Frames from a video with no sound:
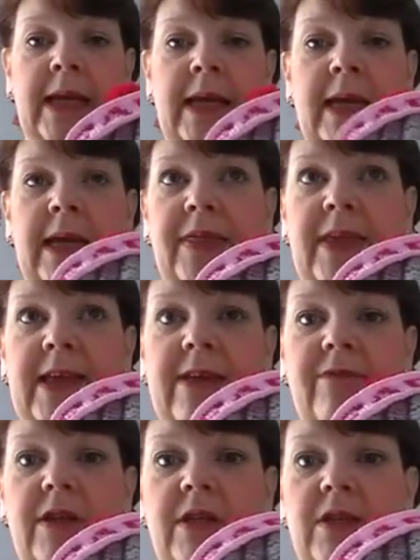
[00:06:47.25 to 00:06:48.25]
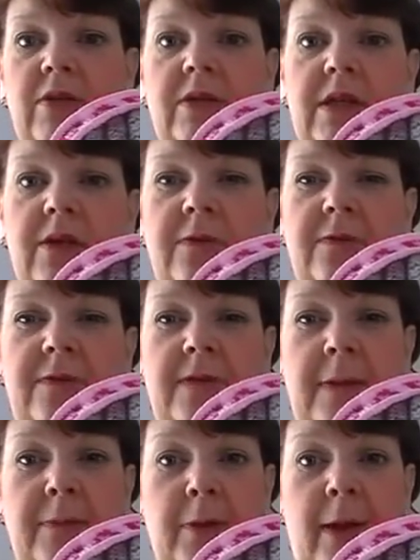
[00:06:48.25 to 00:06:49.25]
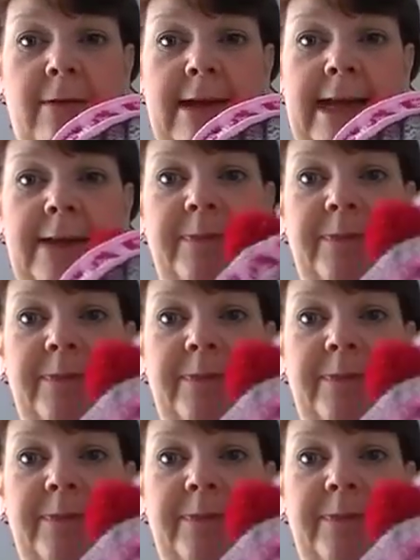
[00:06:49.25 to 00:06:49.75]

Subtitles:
and I think it runs on until February.